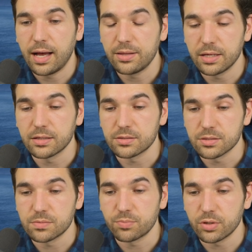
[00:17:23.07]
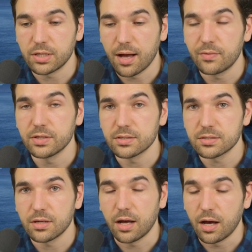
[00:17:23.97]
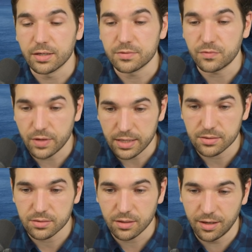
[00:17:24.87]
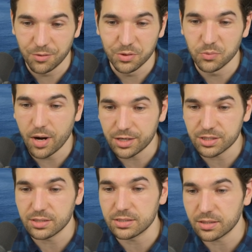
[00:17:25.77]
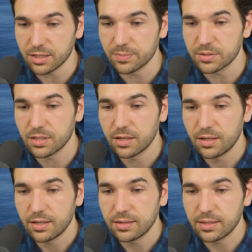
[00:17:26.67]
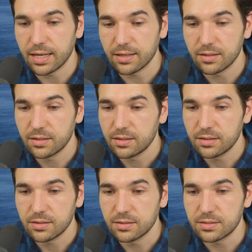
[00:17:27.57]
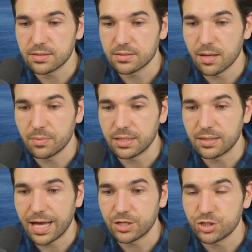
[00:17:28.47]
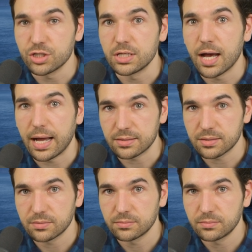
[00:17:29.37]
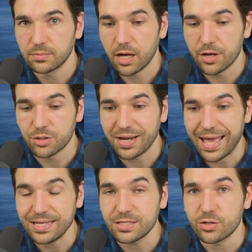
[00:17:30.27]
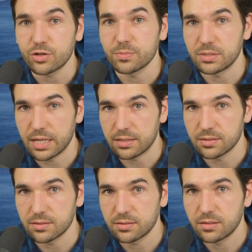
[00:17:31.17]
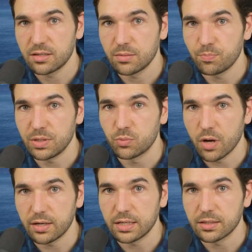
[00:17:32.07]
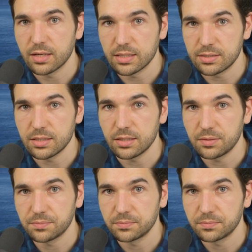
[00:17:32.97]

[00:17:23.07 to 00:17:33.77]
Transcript: think it's just pretty obvious on its face when watching these clips that this is somebody that should not, under any circumstances, be running a city.